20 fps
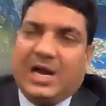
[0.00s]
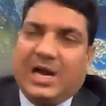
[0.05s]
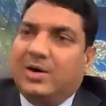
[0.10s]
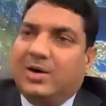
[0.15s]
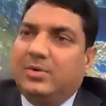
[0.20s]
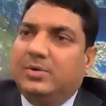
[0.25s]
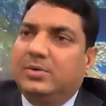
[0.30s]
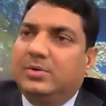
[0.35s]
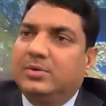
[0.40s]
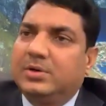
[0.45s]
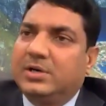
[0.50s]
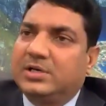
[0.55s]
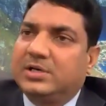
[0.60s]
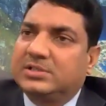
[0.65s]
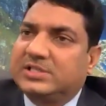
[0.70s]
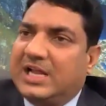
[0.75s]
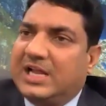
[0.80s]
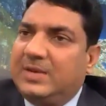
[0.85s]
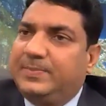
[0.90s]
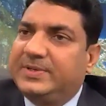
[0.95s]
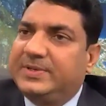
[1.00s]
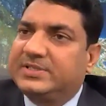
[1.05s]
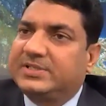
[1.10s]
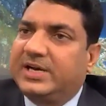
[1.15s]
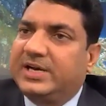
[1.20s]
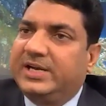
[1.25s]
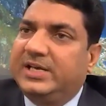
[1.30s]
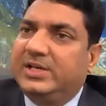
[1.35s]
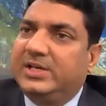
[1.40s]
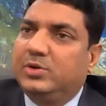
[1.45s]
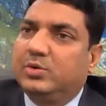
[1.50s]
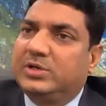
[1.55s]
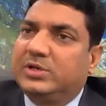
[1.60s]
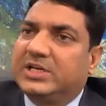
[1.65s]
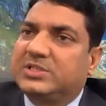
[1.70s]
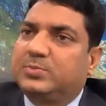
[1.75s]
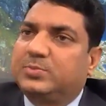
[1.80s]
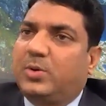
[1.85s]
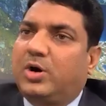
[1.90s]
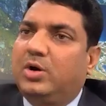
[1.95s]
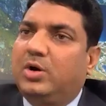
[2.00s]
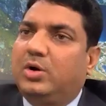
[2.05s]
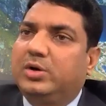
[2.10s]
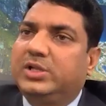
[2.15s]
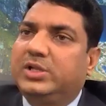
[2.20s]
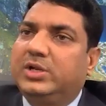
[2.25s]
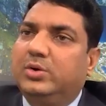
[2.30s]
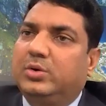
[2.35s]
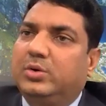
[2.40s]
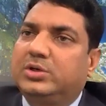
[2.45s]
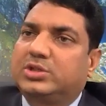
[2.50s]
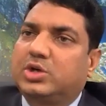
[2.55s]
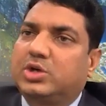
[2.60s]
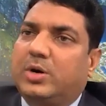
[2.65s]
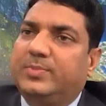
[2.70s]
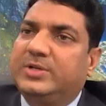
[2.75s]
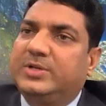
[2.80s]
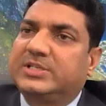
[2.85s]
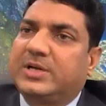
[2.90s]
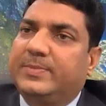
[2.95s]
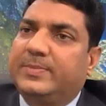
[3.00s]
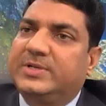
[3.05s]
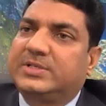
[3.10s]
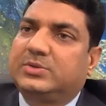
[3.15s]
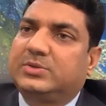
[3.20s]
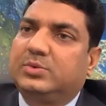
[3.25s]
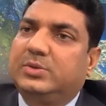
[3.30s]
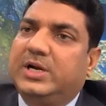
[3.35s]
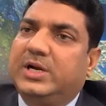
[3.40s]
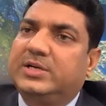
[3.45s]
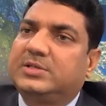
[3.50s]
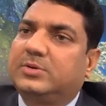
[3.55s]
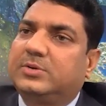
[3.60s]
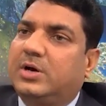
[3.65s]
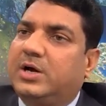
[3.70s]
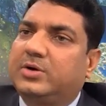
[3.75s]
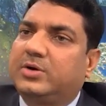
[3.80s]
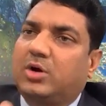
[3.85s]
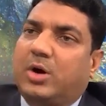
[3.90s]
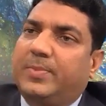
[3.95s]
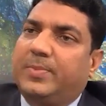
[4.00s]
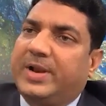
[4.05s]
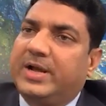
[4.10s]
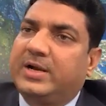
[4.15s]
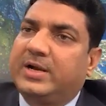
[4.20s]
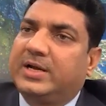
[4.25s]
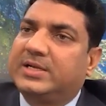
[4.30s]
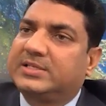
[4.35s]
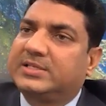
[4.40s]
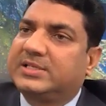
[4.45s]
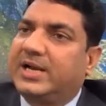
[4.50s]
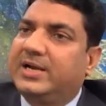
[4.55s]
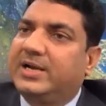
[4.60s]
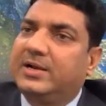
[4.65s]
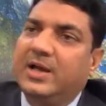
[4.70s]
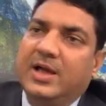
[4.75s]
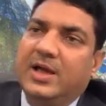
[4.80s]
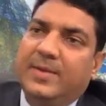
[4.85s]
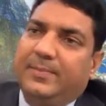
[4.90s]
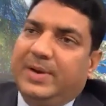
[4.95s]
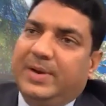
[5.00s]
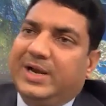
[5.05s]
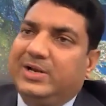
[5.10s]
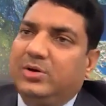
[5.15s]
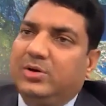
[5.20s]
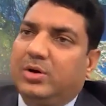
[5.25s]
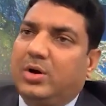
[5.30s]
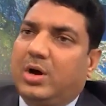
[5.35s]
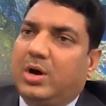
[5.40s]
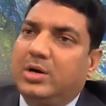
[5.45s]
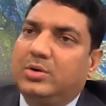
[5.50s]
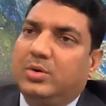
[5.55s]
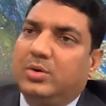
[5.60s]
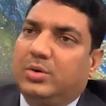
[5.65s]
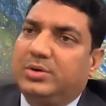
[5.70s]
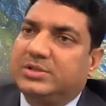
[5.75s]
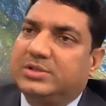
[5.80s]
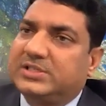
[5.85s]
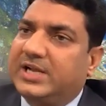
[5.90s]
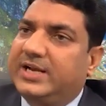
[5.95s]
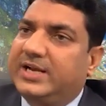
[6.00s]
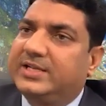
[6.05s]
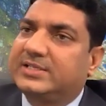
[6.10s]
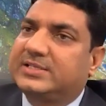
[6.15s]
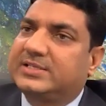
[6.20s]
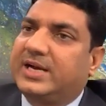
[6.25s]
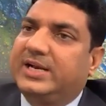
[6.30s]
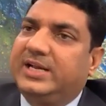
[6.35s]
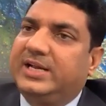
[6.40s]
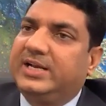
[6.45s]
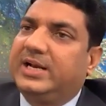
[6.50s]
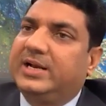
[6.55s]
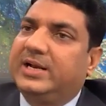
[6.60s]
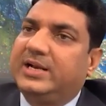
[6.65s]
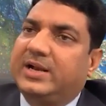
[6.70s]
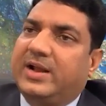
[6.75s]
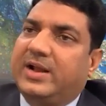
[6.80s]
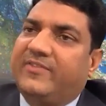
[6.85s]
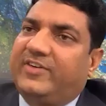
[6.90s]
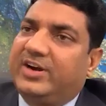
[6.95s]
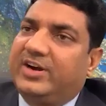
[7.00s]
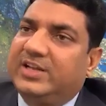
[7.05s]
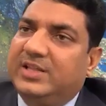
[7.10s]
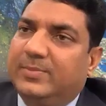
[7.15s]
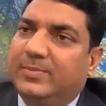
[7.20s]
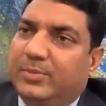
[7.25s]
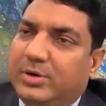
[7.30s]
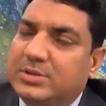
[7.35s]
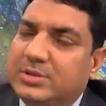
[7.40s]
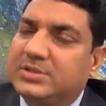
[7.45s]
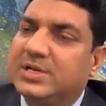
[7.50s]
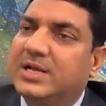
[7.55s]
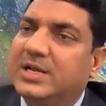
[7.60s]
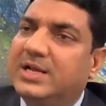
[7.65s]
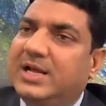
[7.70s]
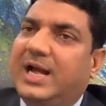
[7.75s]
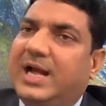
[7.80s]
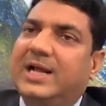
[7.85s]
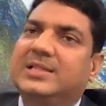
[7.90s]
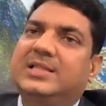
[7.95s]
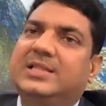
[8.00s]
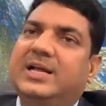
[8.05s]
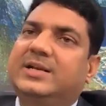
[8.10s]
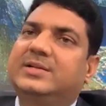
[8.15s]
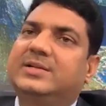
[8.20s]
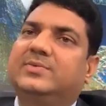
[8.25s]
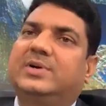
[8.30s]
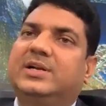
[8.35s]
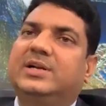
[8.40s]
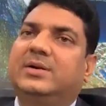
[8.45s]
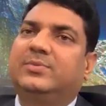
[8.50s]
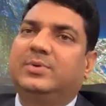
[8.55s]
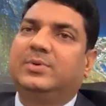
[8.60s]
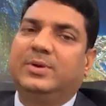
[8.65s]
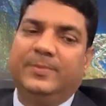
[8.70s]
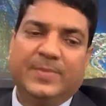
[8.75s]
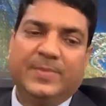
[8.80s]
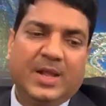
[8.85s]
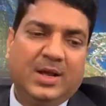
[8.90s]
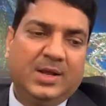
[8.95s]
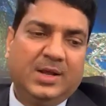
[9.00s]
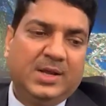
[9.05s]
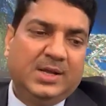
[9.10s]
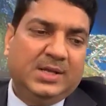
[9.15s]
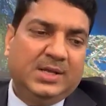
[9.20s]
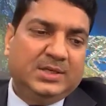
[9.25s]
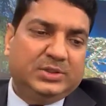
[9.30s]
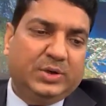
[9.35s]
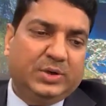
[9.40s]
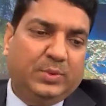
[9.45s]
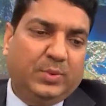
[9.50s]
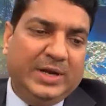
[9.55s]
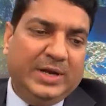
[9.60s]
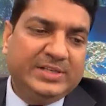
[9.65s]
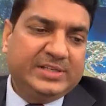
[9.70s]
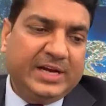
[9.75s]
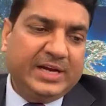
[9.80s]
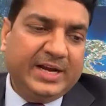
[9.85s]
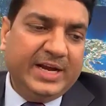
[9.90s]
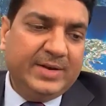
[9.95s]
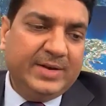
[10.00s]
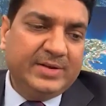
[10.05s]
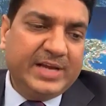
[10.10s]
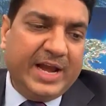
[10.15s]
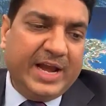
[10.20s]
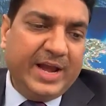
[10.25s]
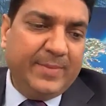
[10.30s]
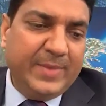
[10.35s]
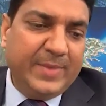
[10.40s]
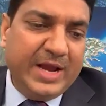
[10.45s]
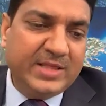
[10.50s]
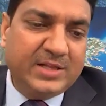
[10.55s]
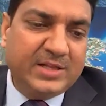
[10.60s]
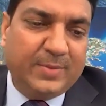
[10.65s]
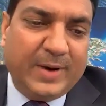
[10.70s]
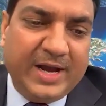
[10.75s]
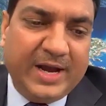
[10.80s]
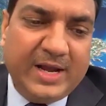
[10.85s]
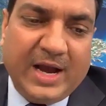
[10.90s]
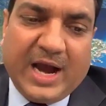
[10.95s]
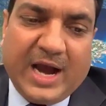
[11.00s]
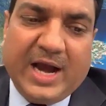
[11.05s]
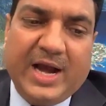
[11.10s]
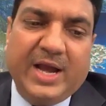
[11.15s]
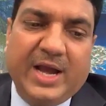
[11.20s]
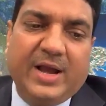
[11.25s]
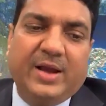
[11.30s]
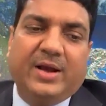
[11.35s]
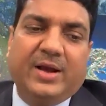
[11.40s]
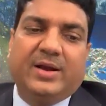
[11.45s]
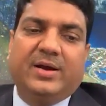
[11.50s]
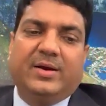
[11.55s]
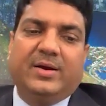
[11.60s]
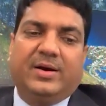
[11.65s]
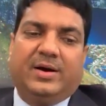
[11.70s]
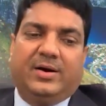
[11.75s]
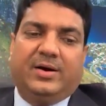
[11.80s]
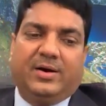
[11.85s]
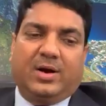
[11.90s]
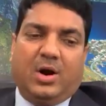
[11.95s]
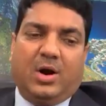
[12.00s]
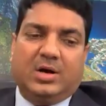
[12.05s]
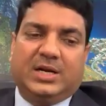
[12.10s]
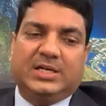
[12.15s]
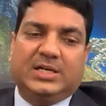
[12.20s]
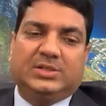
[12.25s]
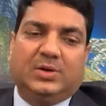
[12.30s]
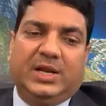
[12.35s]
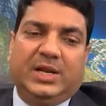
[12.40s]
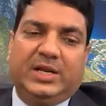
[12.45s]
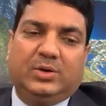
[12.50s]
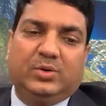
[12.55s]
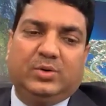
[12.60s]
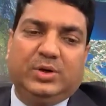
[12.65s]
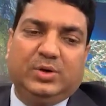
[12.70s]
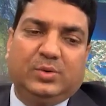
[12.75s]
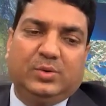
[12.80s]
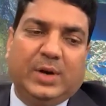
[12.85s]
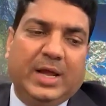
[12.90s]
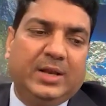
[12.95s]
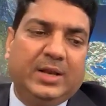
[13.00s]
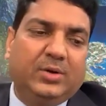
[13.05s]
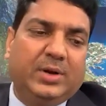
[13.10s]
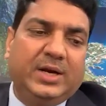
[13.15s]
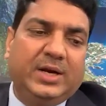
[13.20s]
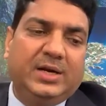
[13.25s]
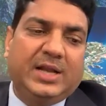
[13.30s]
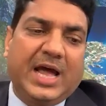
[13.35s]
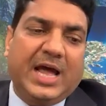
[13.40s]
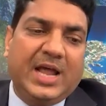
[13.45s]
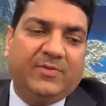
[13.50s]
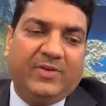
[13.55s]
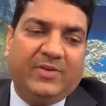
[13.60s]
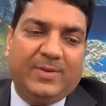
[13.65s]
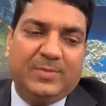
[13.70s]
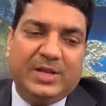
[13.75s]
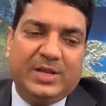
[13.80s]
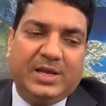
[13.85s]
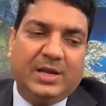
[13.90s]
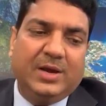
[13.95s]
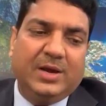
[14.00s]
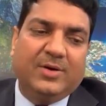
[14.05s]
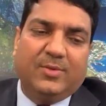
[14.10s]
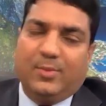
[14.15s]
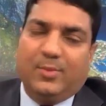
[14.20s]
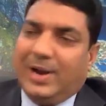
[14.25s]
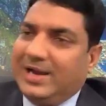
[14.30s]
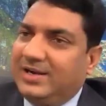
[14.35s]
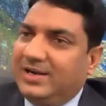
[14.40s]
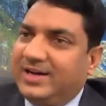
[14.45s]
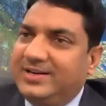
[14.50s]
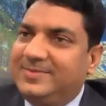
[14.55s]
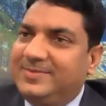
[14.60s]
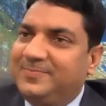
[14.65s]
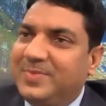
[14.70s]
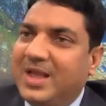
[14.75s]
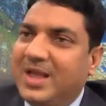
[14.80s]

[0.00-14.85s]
how self study you just followed the notes of the some students who are top rankers and made your own notes and studied and referred the books, and that is wonderful. So once again Jai Mahendra bhai, I congratulate to you and your entire family, well done,